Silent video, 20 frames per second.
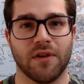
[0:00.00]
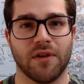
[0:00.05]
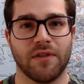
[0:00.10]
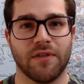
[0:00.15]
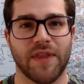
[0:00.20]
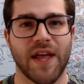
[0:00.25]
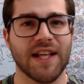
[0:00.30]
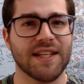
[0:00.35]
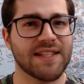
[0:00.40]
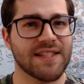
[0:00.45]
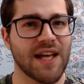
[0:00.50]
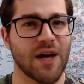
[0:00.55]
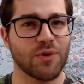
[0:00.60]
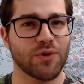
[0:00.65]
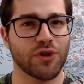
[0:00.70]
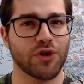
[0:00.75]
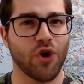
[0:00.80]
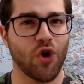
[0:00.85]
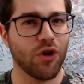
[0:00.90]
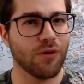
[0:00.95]
That
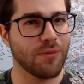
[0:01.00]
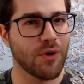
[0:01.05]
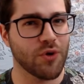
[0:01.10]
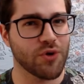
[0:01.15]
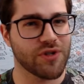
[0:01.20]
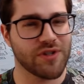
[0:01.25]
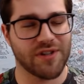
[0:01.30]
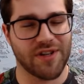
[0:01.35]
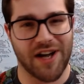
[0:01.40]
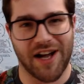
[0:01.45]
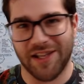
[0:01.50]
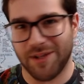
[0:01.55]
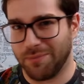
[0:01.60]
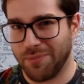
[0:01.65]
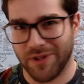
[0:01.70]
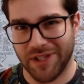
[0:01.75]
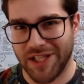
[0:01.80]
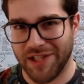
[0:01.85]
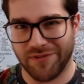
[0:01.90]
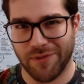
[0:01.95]
sounded almost
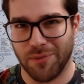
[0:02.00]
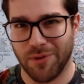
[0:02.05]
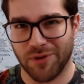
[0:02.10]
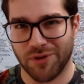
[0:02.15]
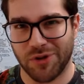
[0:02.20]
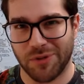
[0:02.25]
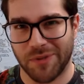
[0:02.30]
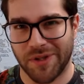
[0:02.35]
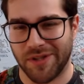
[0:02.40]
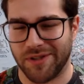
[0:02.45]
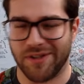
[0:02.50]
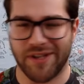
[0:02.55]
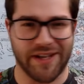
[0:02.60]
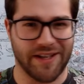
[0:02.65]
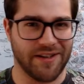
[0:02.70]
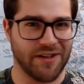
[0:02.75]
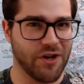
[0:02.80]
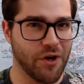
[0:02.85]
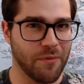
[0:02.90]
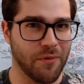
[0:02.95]
unbelievable to me,
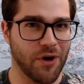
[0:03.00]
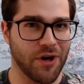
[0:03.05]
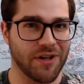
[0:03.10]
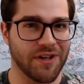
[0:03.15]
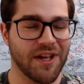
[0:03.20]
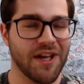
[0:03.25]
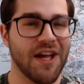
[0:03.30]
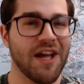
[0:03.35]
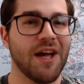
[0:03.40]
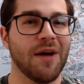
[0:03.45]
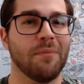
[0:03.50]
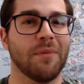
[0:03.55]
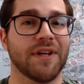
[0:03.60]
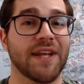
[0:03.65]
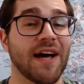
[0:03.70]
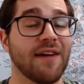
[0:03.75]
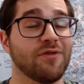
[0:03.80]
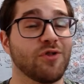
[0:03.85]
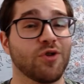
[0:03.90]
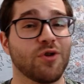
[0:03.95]
like, come on. But
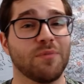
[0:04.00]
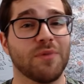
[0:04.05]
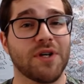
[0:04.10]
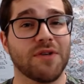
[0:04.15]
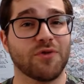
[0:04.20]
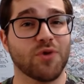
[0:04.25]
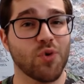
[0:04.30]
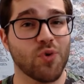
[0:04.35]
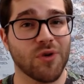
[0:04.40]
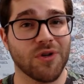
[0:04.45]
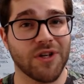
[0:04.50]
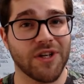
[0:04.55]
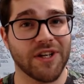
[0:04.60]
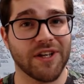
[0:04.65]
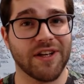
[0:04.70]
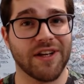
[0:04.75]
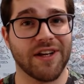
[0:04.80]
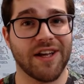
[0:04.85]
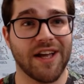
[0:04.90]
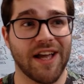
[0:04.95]
after a bit of
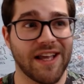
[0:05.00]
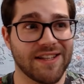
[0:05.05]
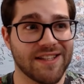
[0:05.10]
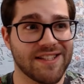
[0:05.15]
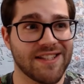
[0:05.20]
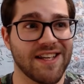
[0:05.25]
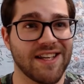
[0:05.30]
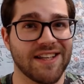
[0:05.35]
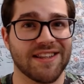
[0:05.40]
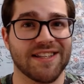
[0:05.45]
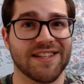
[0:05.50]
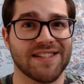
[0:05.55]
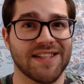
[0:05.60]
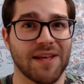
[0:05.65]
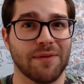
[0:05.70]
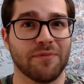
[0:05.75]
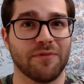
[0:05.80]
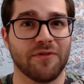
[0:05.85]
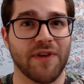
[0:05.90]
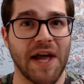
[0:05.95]
Googling and seeing the
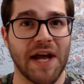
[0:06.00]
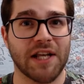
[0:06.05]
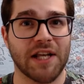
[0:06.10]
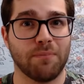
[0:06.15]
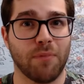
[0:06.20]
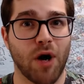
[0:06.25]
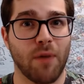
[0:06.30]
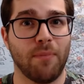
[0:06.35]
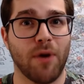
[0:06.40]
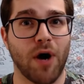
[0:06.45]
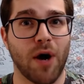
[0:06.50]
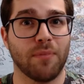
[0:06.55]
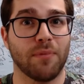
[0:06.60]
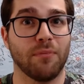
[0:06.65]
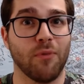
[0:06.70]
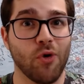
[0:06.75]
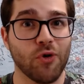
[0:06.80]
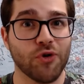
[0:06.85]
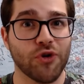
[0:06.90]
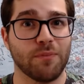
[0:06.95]
same fact pop up
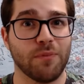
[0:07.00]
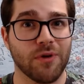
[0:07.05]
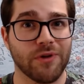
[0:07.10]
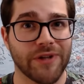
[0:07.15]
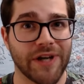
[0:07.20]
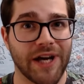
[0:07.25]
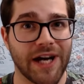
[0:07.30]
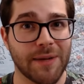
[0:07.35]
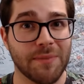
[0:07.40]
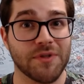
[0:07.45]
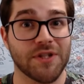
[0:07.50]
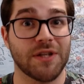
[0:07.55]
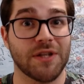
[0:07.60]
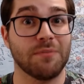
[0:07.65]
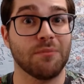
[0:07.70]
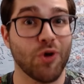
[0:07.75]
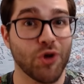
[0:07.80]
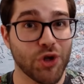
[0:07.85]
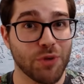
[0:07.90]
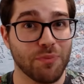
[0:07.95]
multiple times in
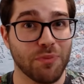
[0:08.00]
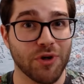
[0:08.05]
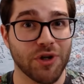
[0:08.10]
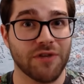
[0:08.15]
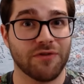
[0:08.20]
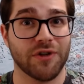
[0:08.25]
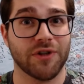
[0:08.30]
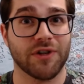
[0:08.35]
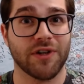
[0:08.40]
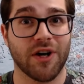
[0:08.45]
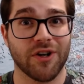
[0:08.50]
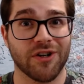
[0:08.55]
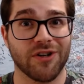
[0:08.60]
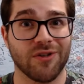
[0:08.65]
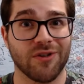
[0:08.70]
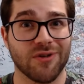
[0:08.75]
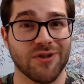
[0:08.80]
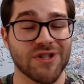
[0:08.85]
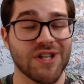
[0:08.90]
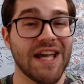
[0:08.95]
multiple different
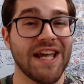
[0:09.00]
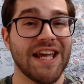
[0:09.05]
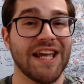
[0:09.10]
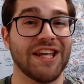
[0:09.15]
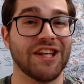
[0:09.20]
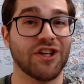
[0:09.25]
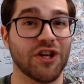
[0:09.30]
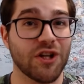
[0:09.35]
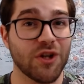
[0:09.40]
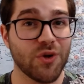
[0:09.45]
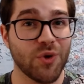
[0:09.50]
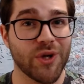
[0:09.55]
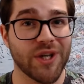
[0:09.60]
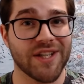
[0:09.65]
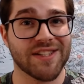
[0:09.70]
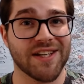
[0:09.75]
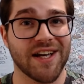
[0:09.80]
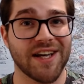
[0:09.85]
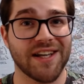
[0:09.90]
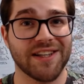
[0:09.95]
articles, including a
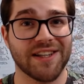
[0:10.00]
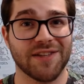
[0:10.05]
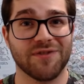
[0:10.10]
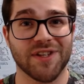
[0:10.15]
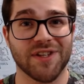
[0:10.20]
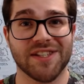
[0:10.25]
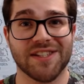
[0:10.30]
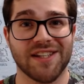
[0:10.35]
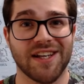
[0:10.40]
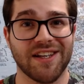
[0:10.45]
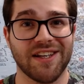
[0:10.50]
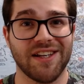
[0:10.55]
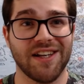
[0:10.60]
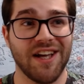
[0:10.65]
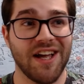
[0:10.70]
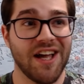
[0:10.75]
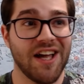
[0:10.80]
scientific study,